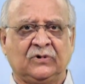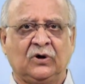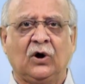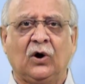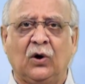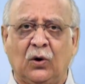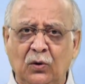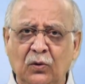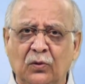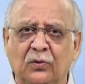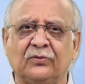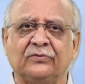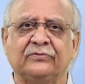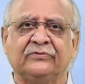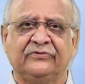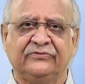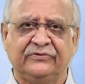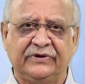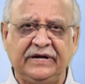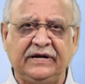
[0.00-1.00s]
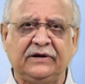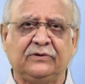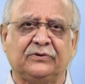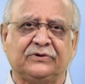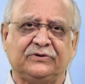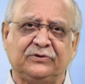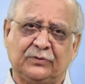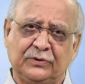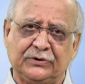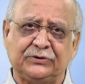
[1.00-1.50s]
Oh, very good.
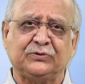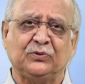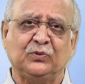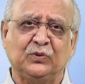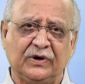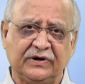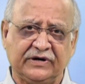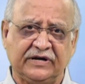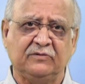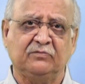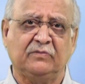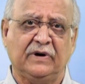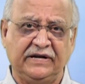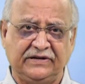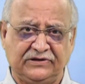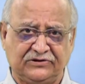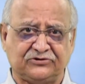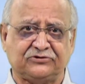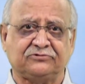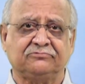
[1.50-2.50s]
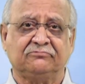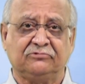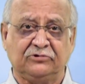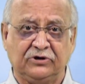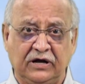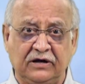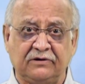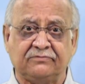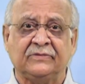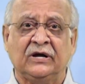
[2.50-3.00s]
You want to work in mines.
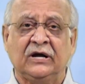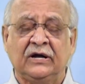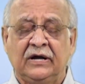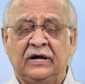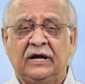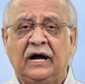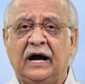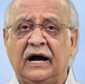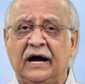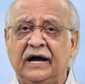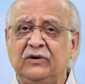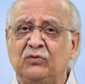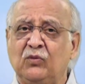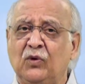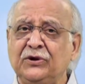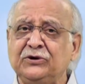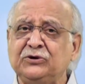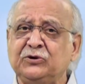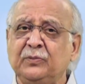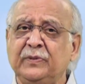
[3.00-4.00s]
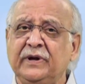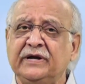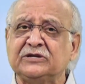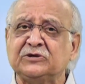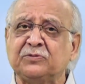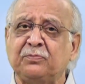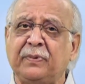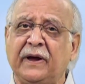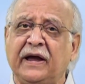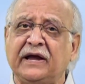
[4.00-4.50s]
Okay. I want to be a
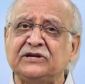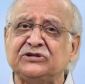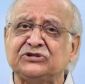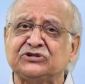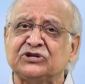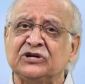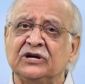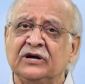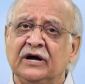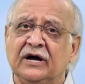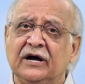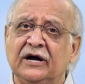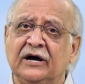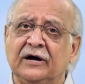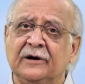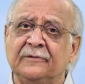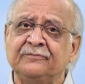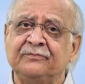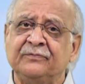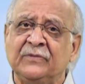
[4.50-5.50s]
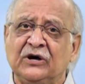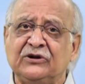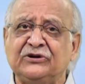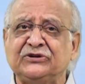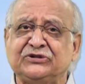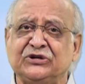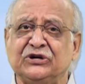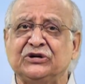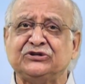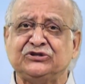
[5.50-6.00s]
space
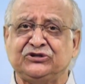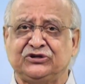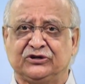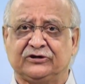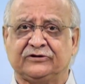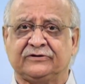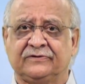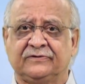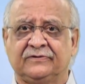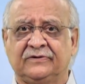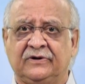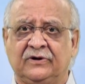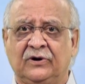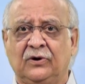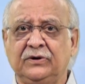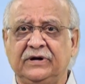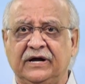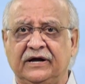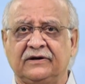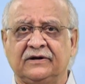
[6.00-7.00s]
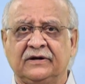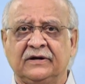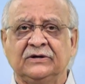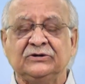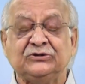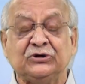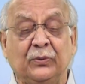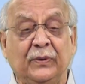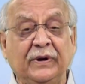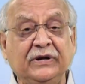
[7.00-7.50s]
researcher. Okay.
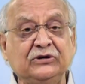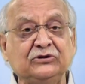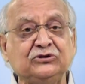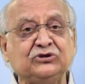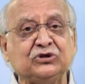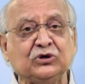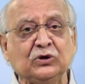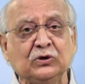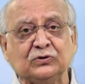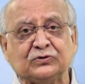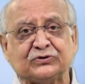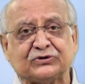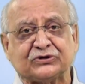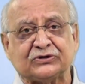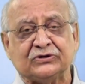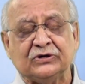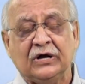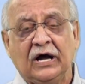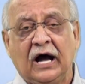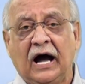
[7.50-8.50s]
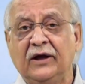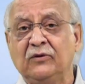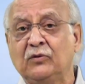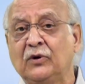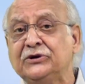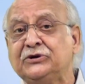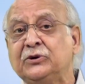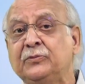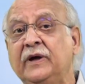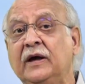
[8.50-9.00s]
So when you choose, I
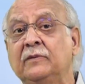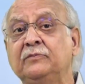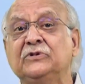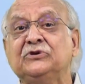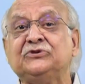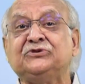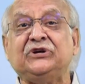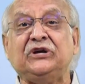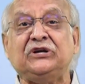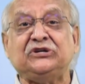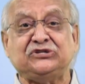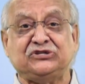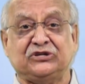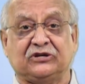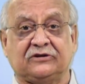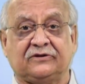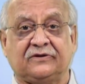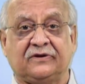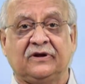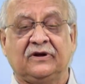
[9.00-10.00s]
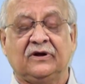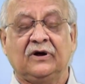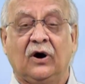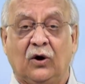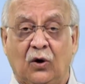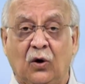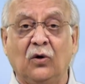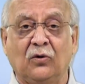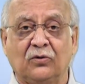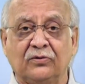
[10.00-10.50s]
want to be a musician.
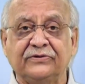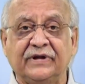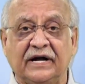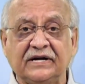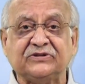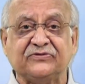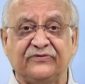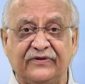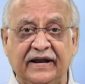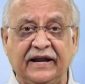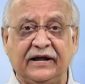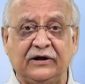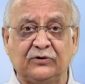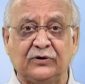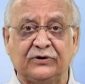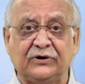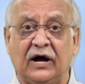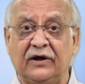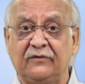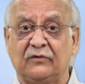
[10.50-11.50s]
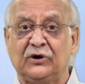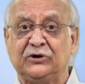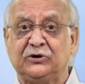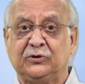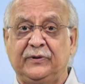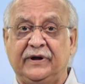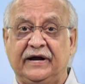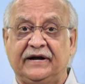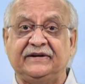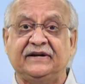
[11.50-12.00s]
Oh, that's very good. Now I want to
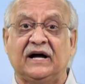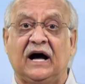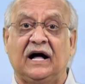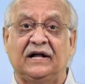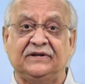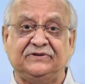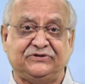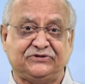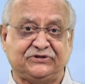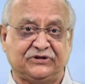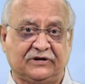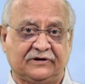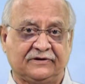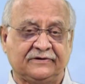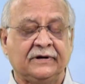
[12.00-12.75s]
be a dancer.